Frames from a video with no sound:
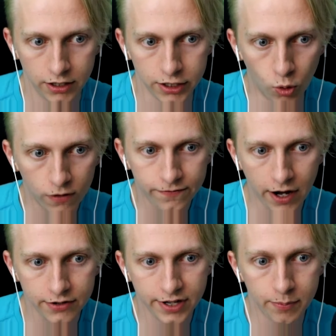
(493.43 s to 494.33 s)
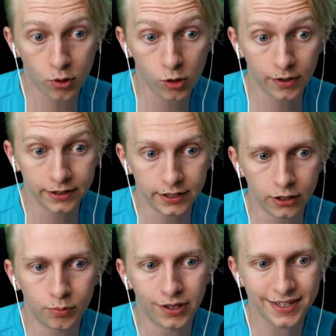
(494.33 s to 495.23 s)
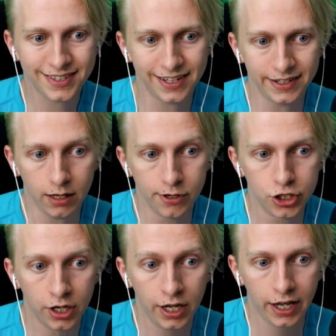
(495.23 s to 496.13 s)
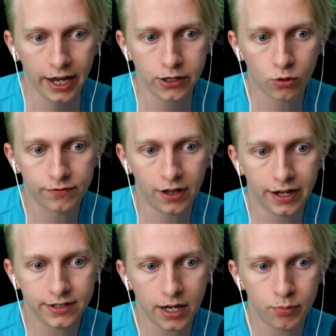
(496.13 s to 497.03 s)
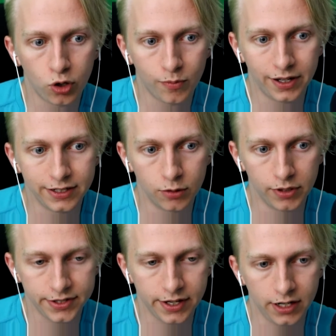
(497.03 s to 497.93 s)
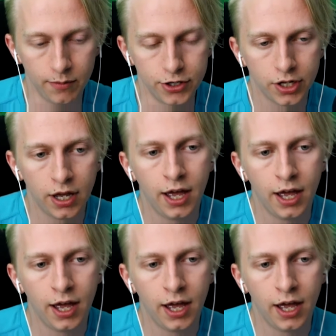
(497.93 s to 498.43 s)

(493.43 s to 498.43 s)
Your Fire-type Pokemon deal plus 10 damage, and your Flying-type Pokemon deal plus 10 damage.